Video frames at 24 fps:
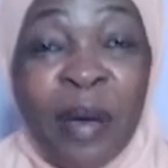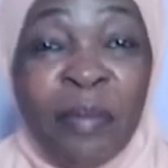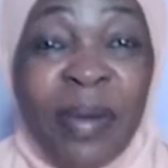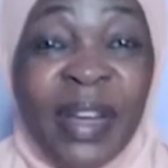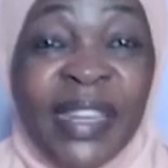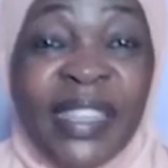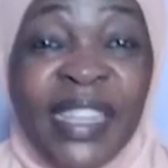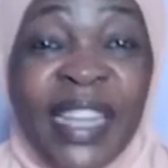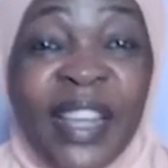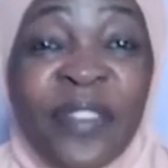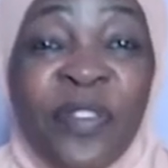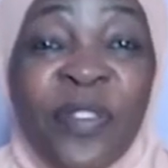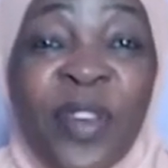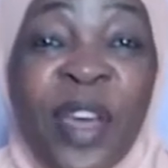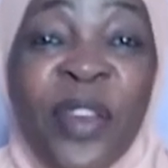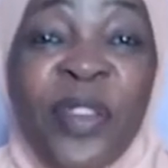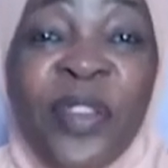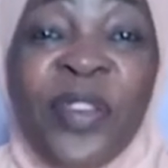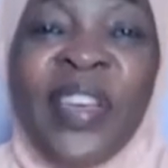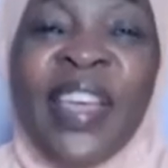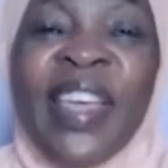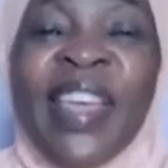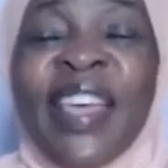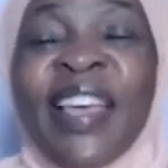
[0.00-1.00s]
But if you are
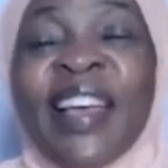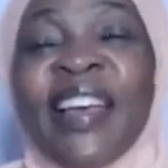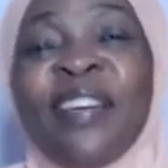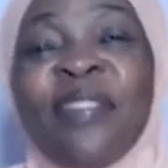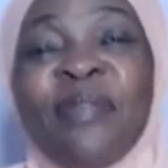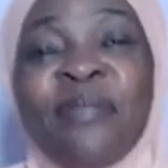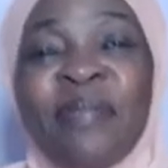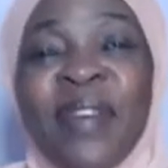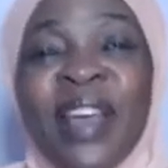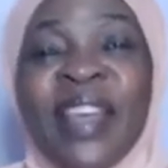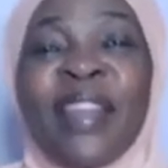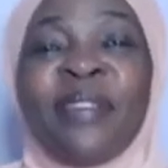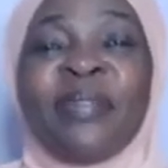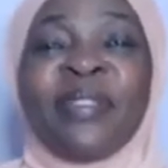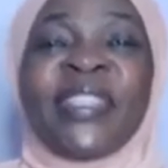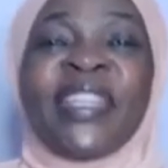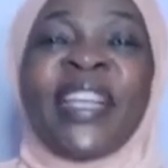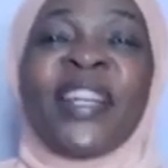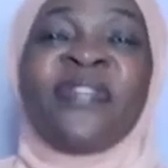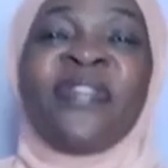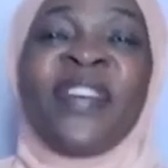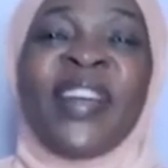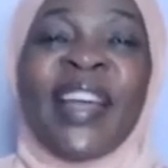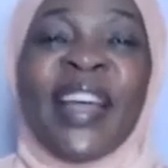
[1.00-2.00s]
new here, my name
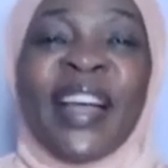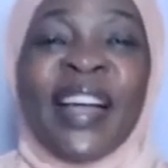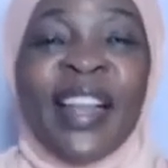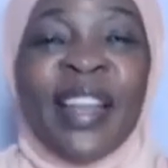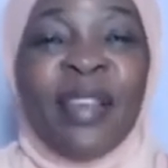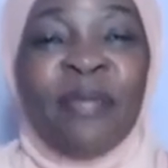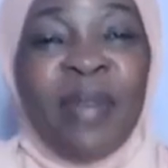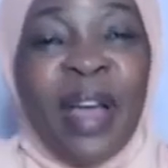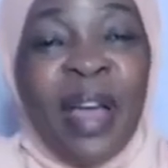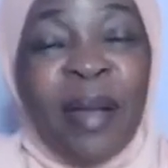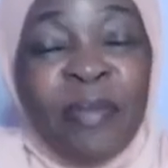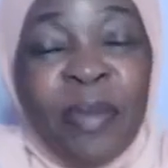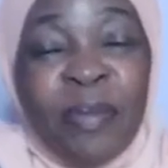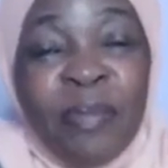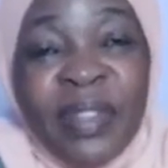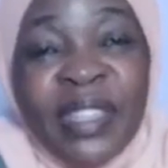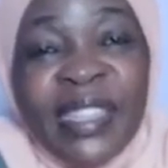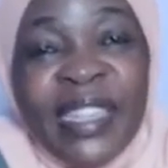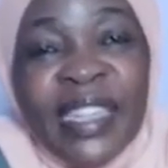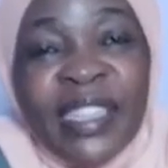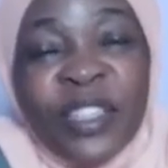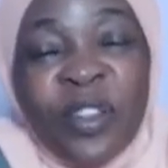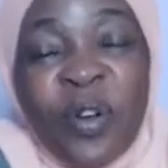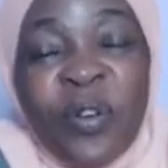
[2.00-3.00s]
is Sherifa Nakalema. I'm a
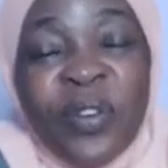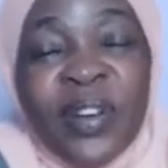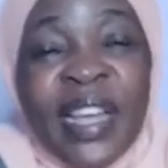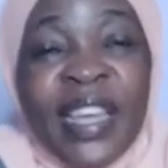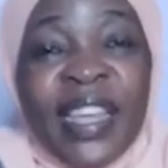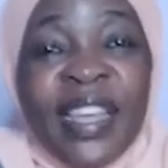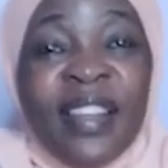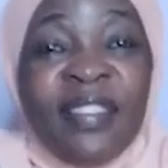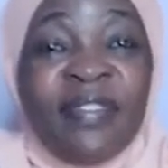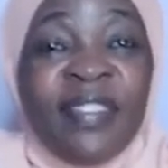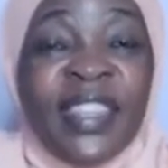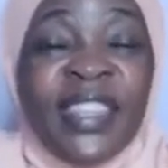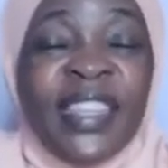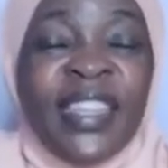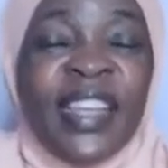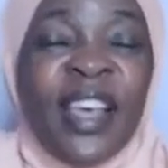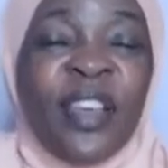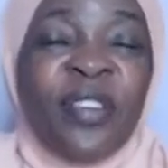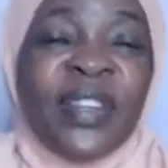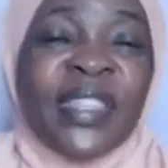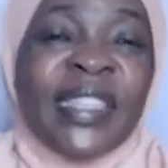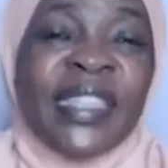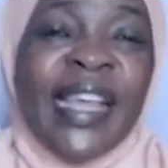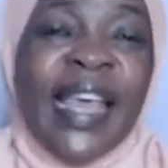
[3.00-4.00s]
business owner here in Virginia,
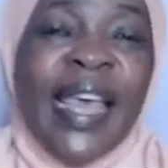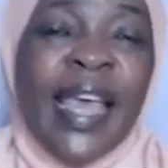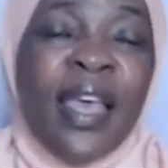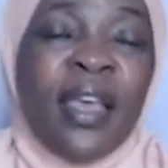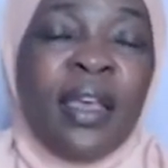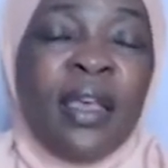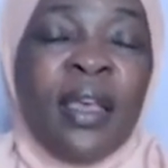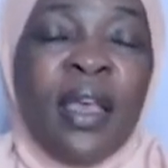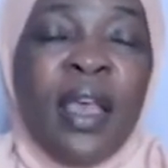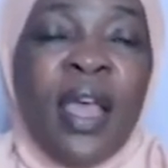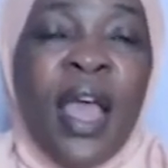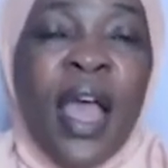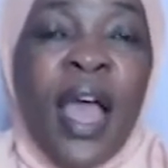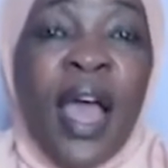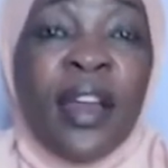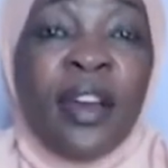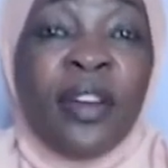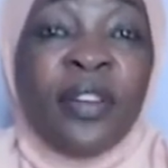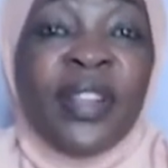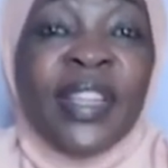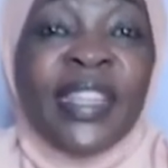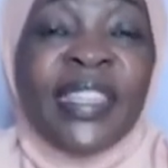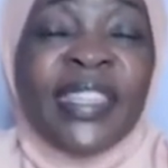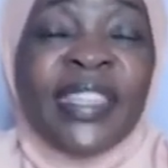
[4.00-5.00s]
USA.
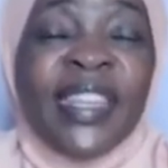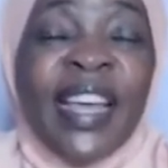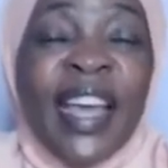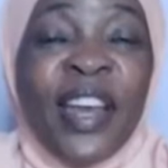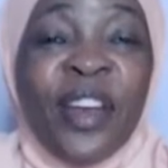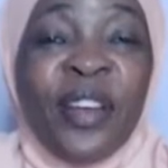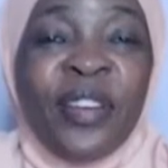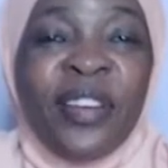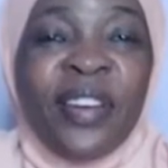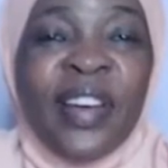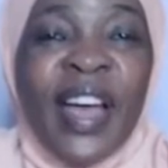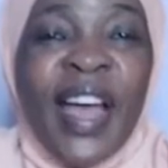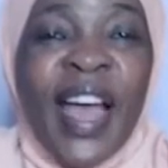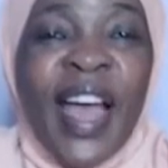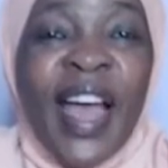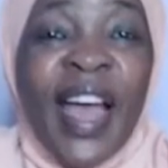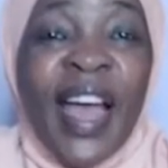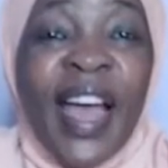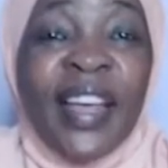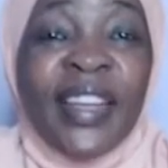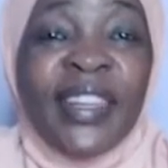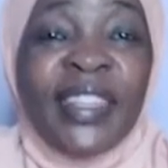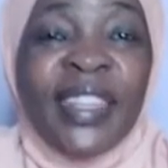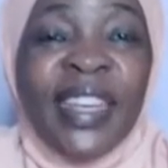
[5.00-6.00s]
And on this channel,
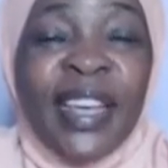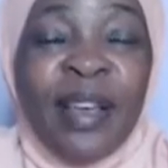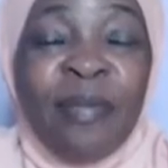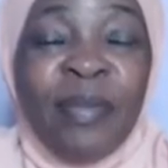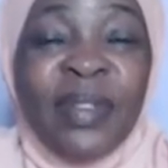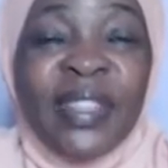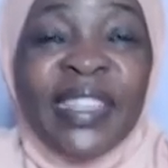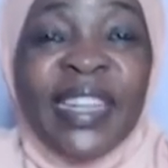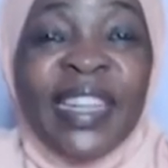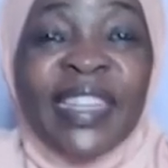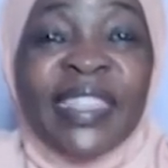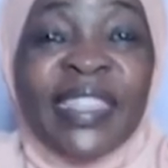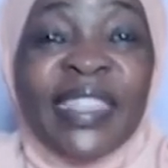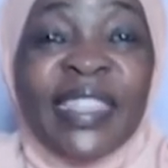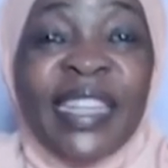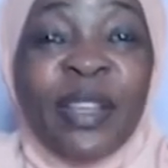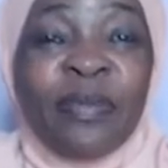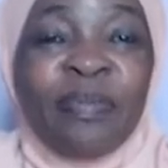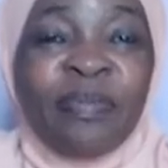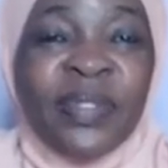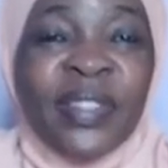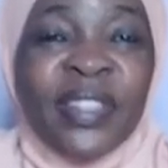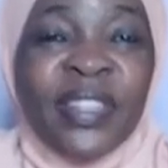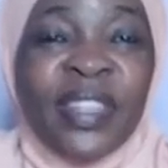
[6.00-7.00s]
I share business
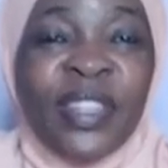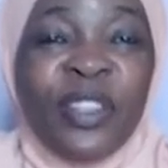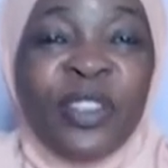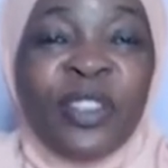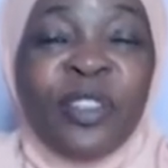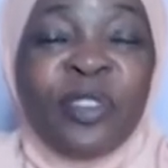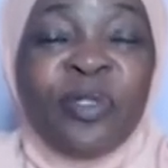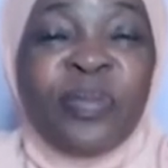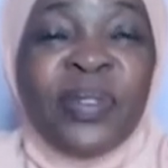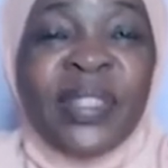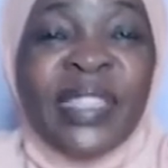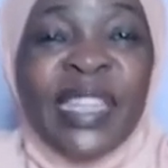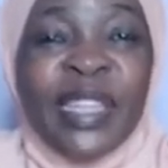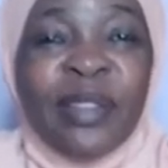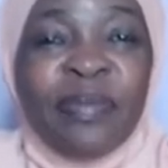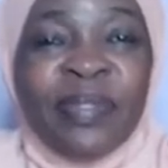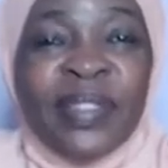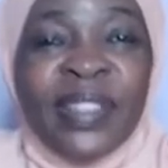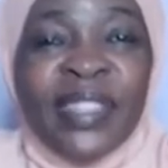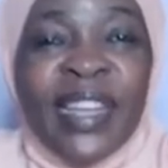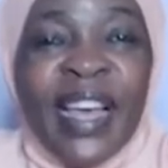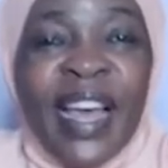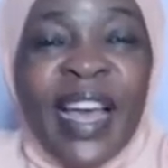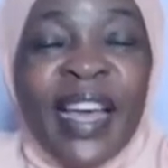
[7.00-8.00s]
tips, YouTube
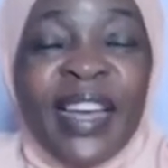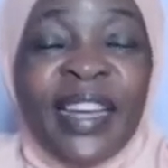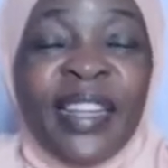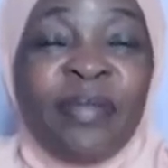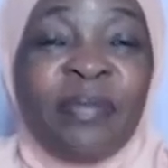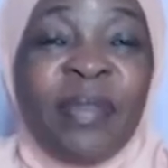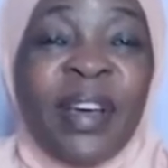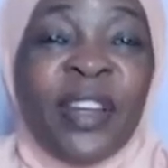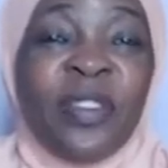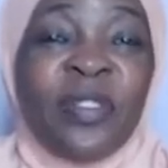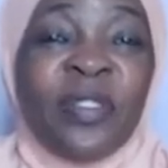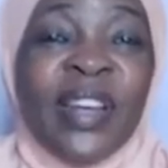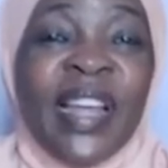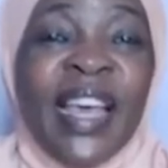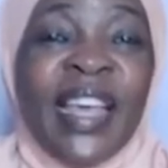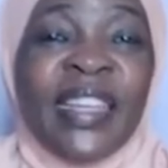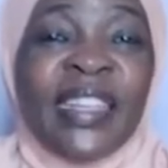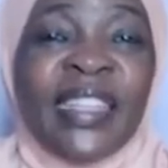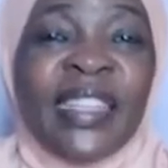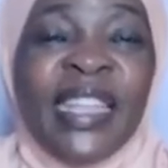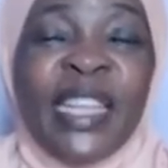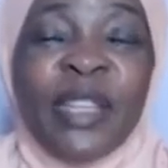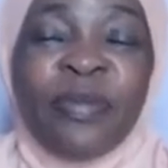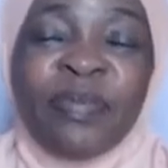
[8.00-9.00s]
tips, earning money
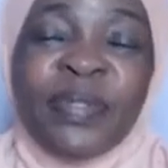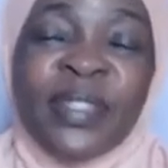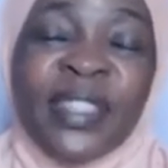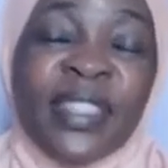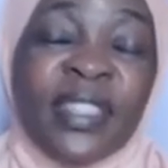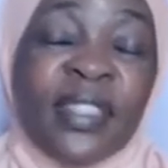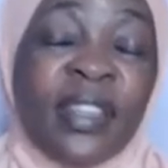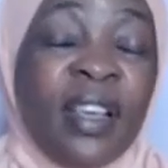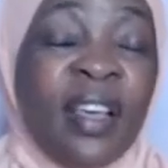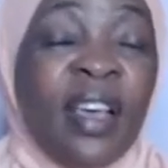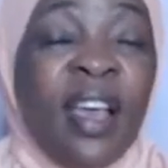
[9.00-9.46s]
online tips.